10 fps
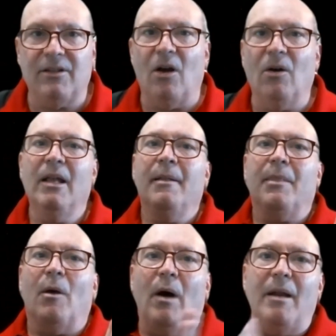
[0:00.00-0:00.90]
So
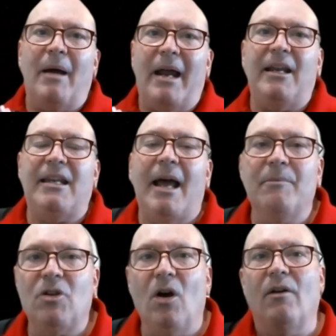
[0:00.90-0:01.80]
the One Bite at a Time
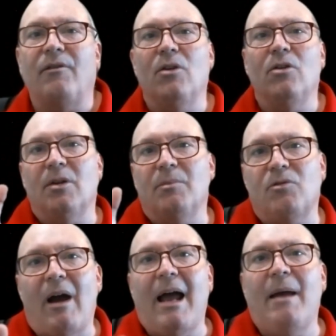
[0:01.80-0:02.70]
show, if you
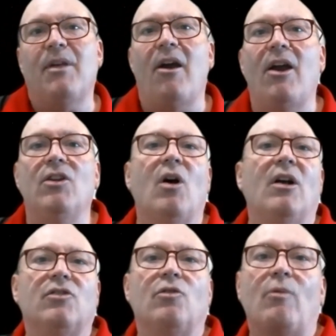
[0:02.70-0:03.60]
subscribe there and you
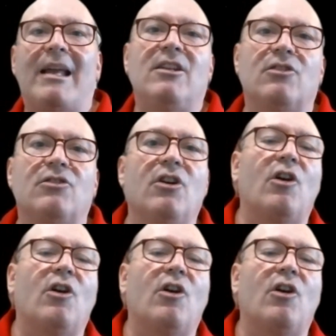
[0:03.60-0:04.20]
also register,